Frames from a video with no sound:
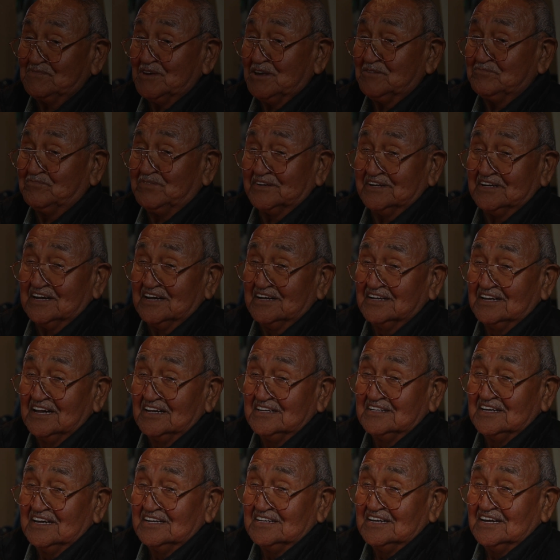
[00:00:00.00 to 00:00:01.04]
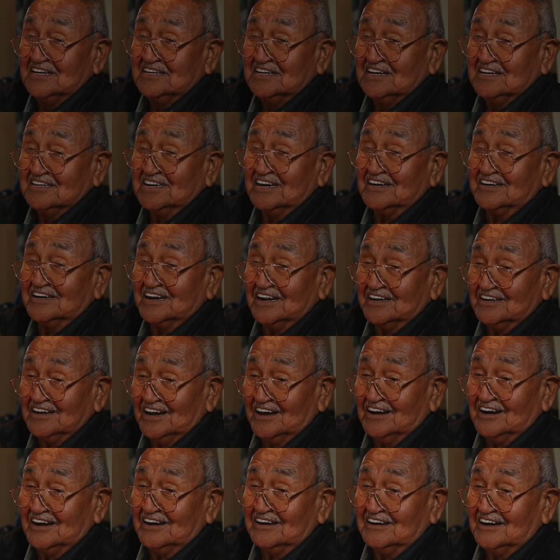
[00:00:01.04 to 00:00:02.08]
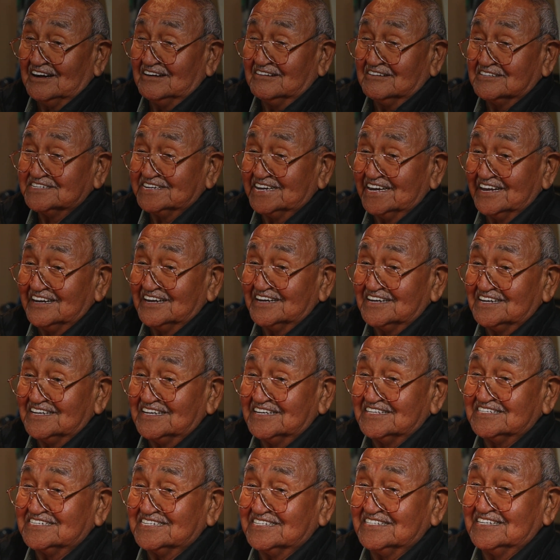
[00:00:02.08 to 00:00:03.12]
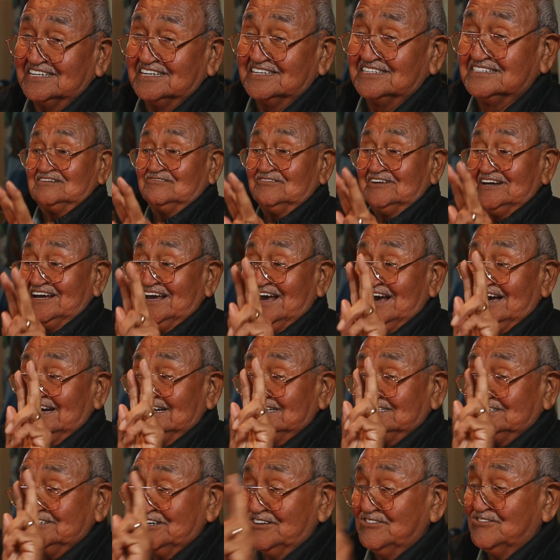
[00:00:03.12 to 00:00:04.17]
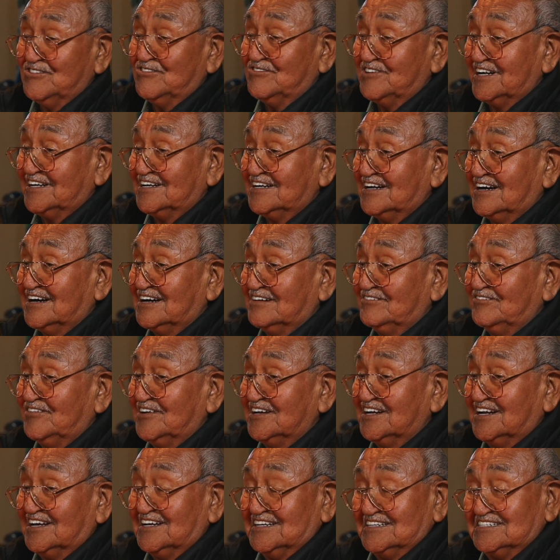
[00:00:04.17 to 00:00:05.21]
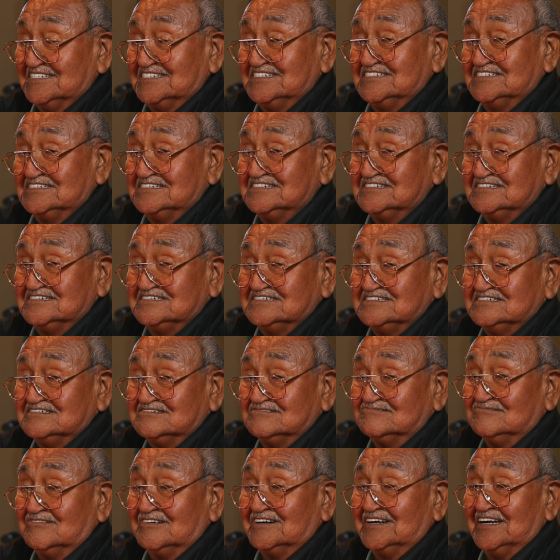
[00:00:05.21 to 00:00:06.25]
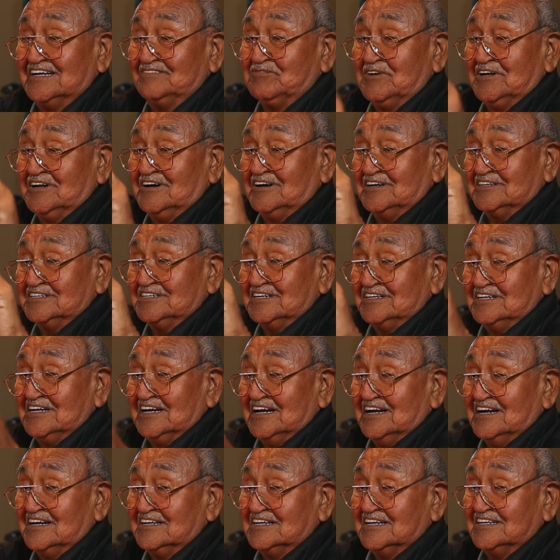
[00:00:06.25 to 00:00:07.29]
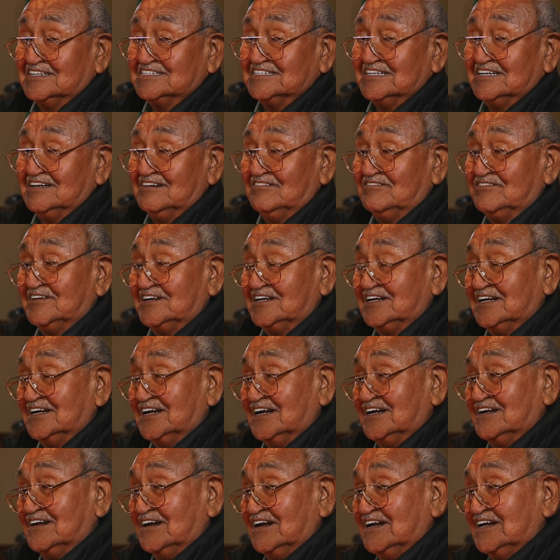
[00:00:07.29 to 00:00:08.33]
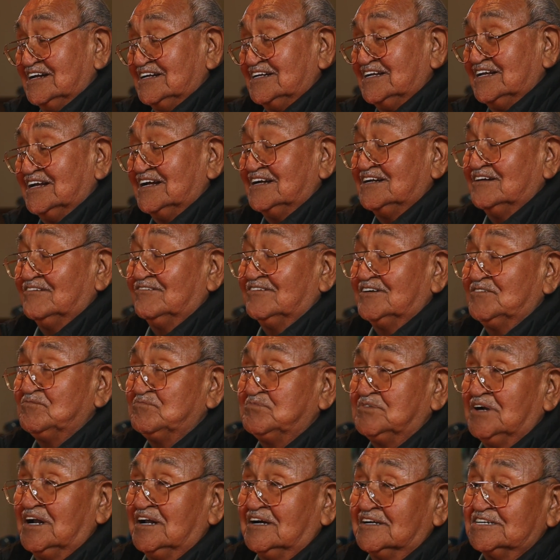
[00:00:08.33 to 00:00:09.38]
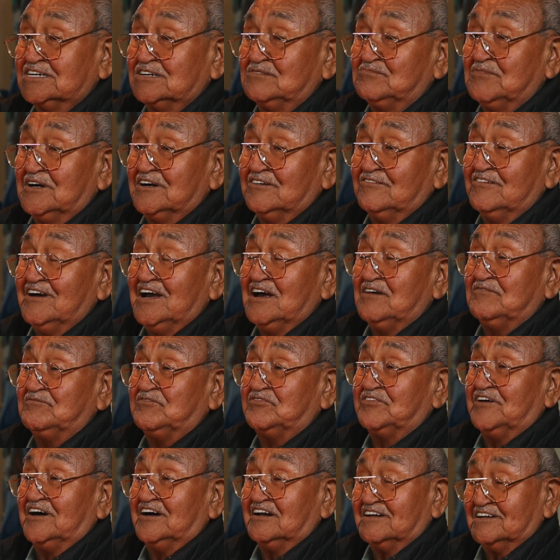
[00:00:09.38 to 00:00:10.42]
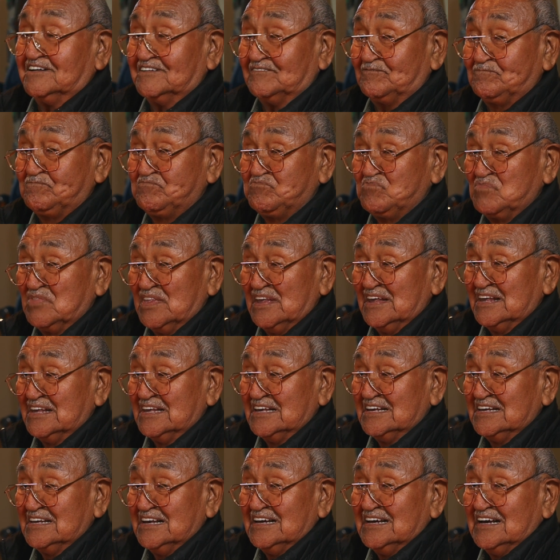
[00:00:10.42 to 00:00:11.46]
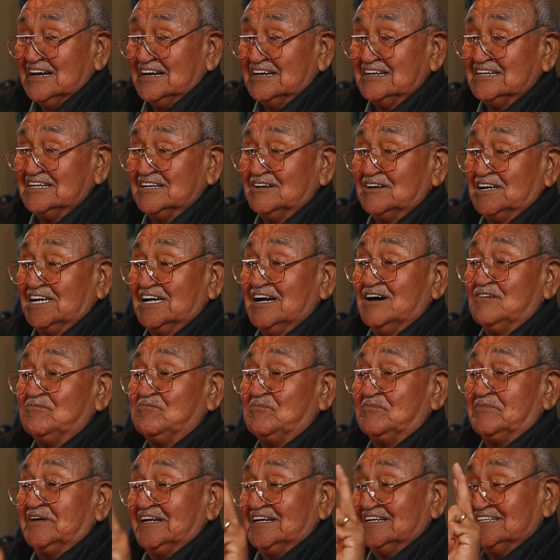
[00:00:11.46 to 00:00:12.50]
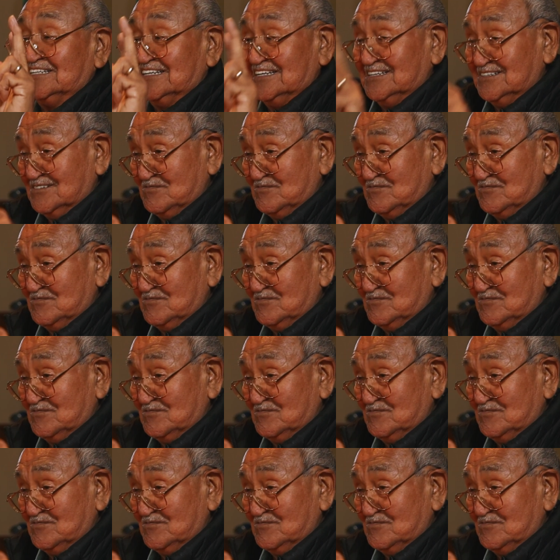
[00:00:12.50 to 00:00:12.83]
people called the Longhorse Gildichi. We had 2 in our village. One belonged to the other chief, and another one belonged to my grandfather. And the government,